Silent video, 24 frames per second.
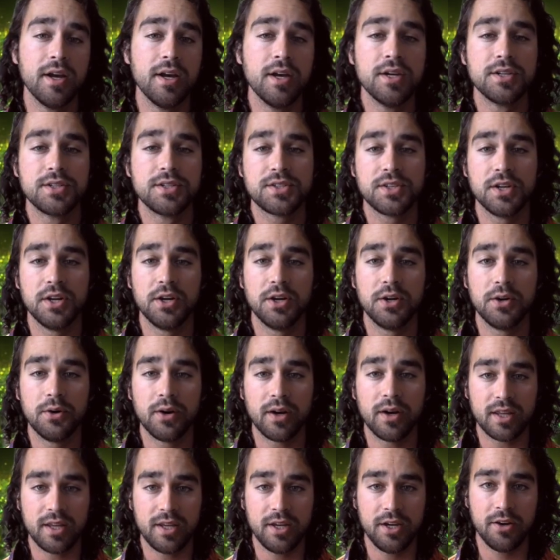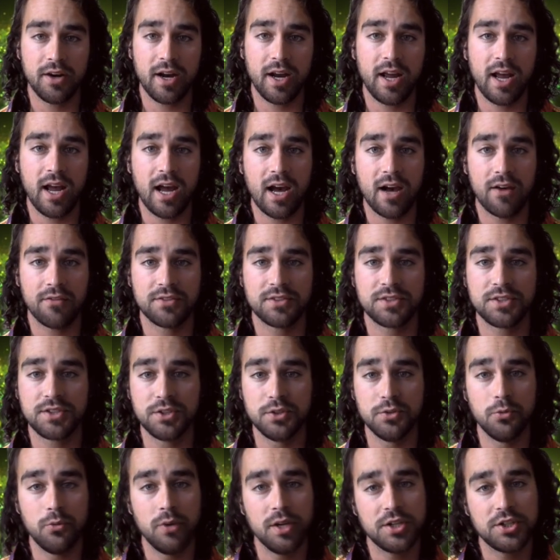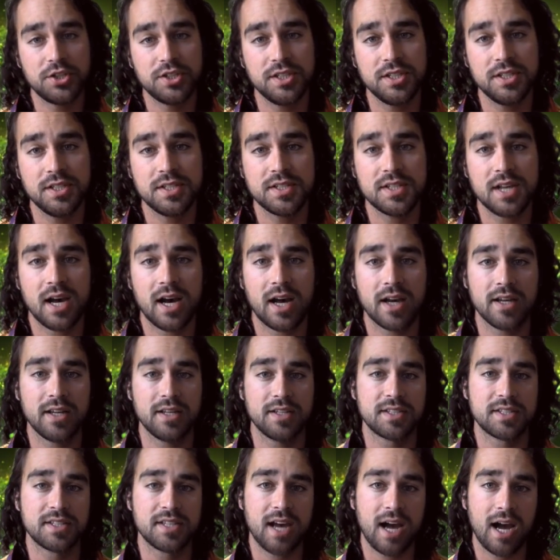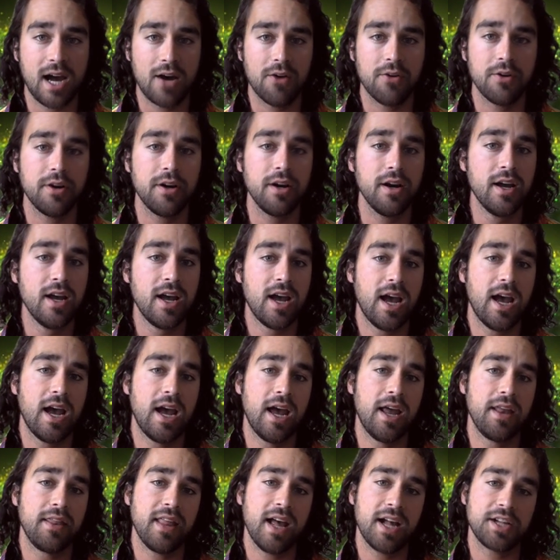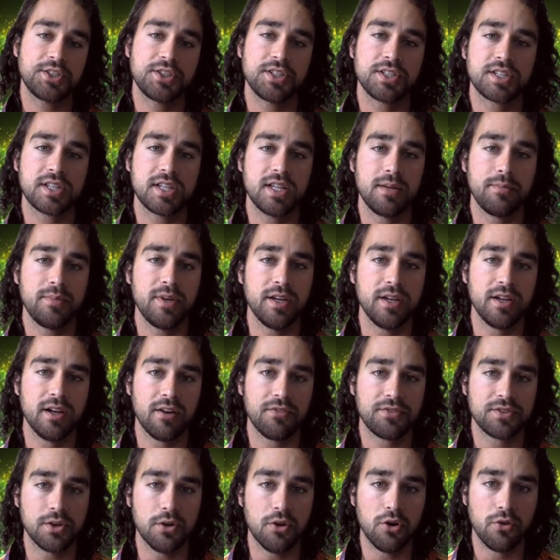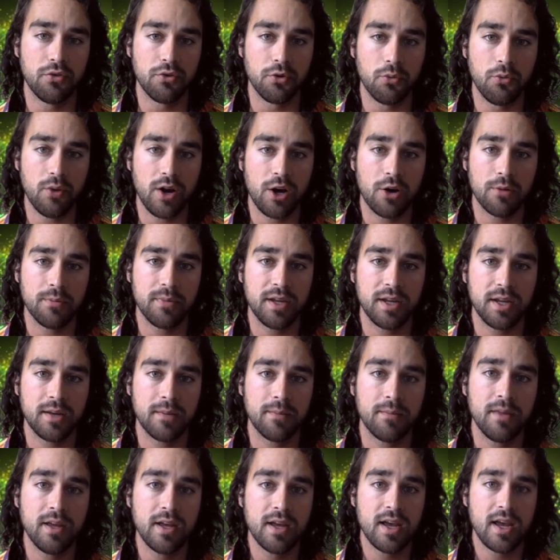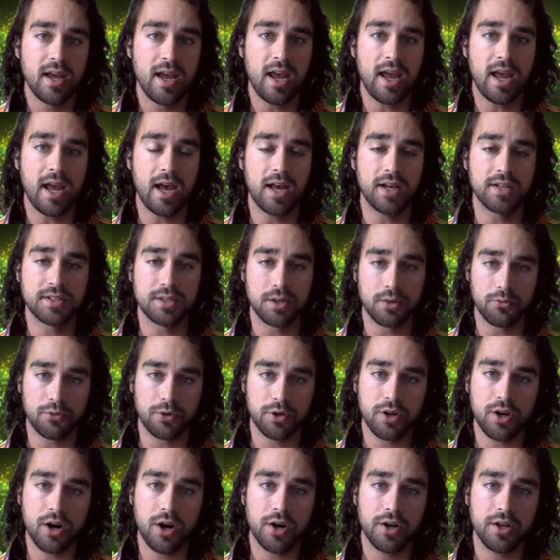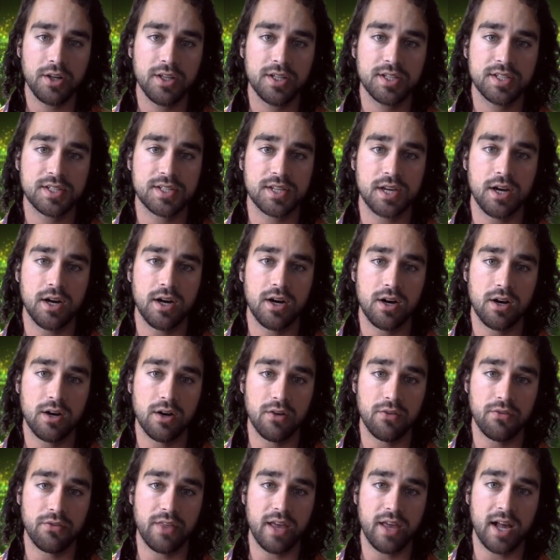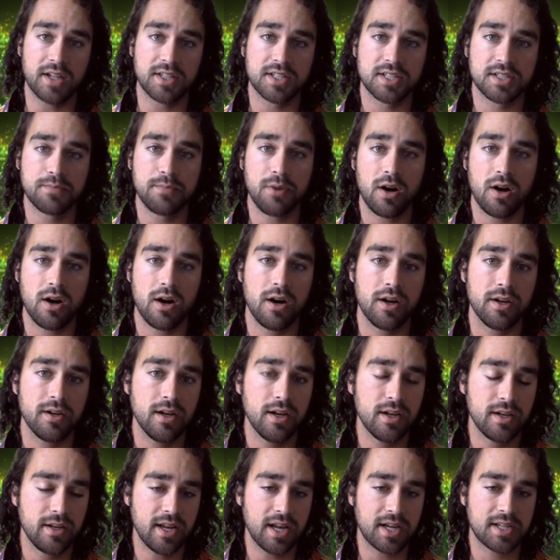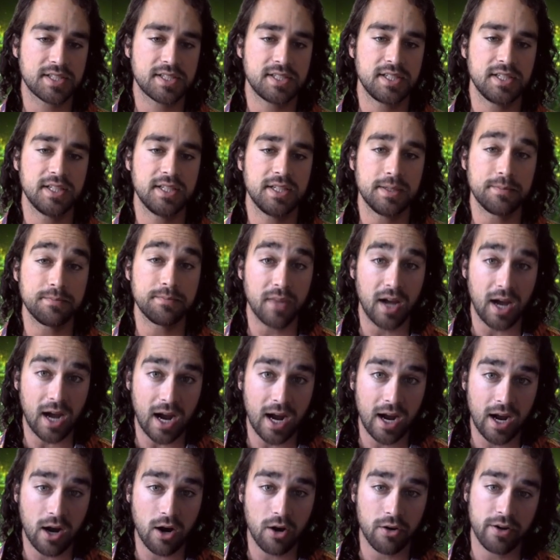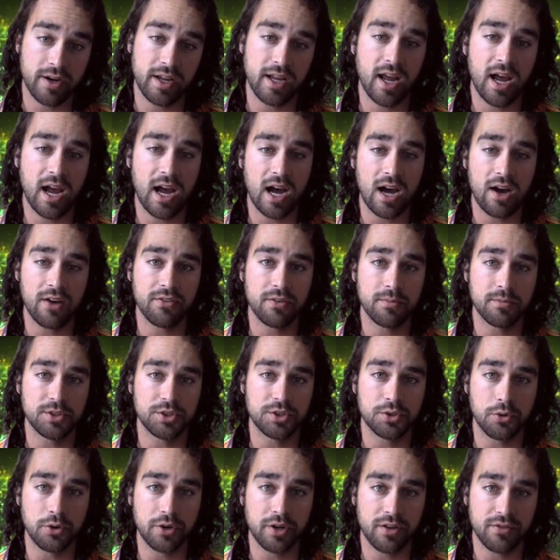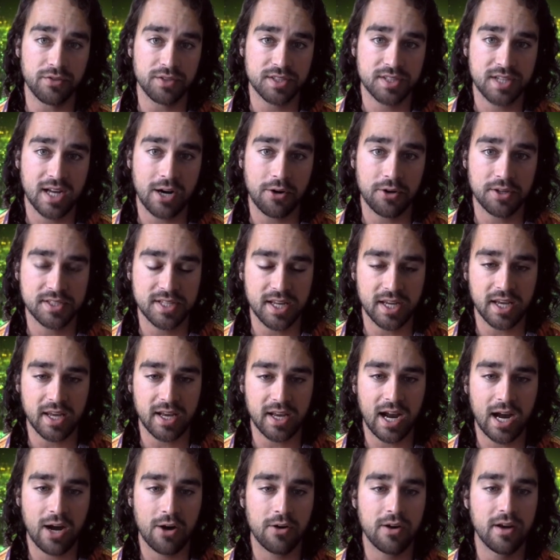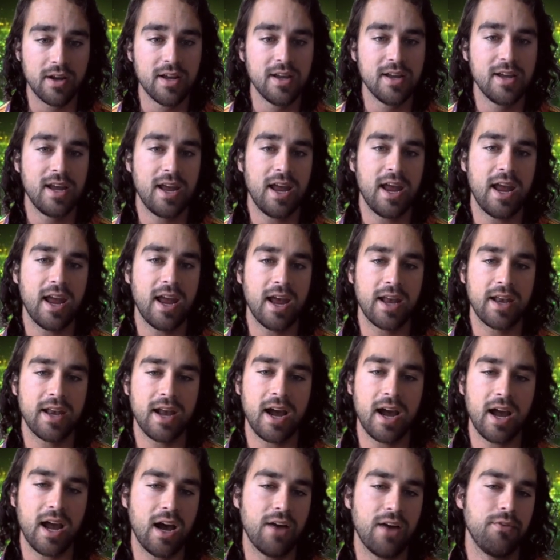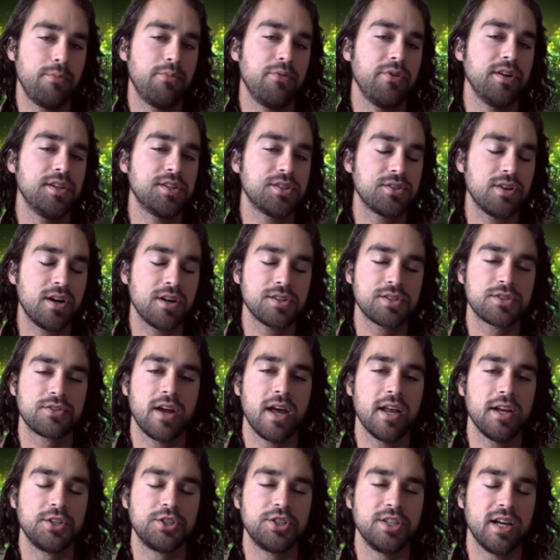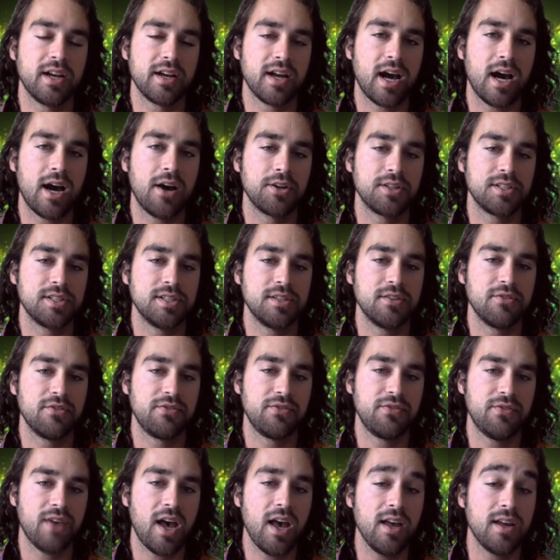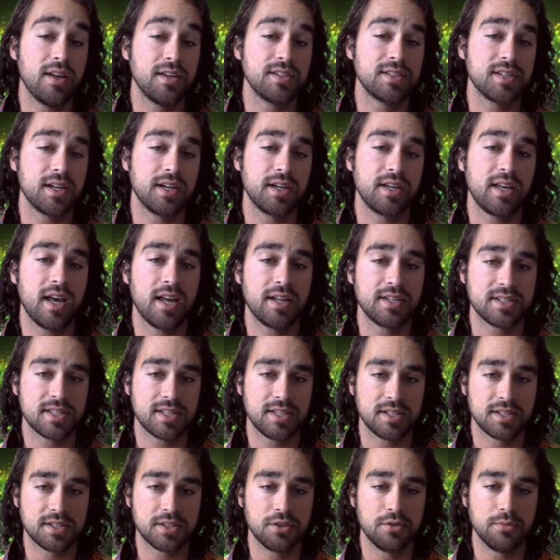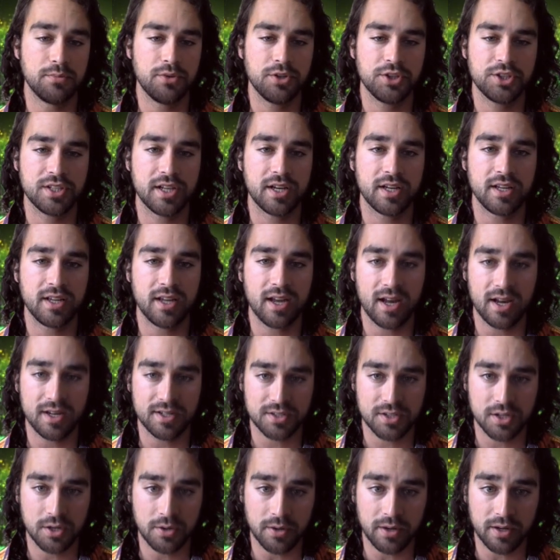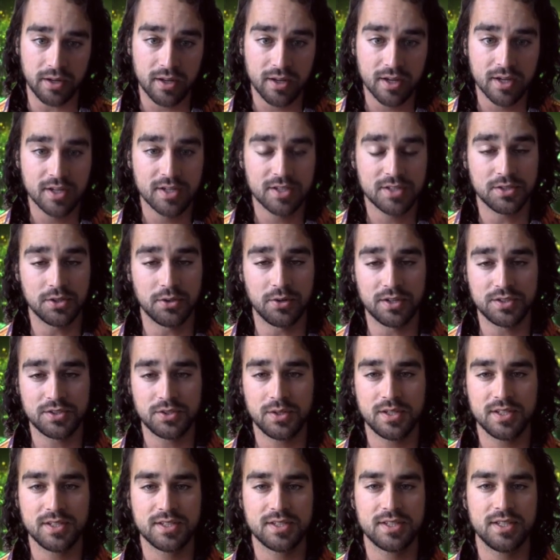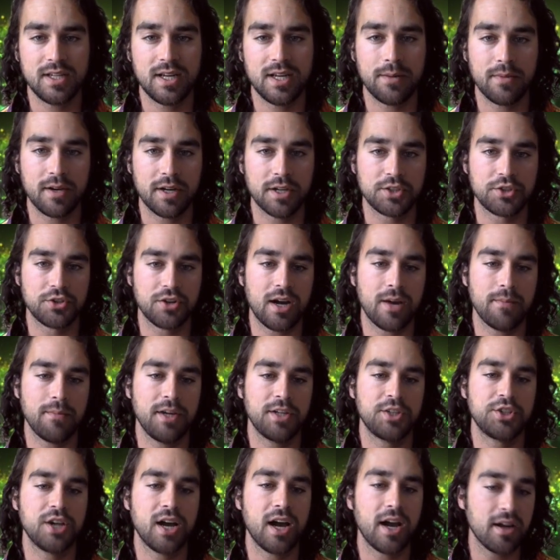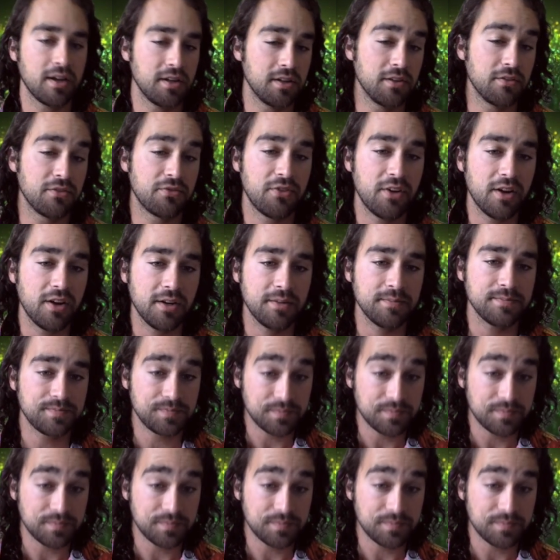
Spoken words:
So here I have 2 witches on his tower, and that's just going to be enough to overwhelm him. And regardless of that spawn next to him, I already have the majority of his tower taken out, and I have a pretty strong strategy on how to defend against this little push that he has going. So as you can see, I'm going to drop my giant in the front,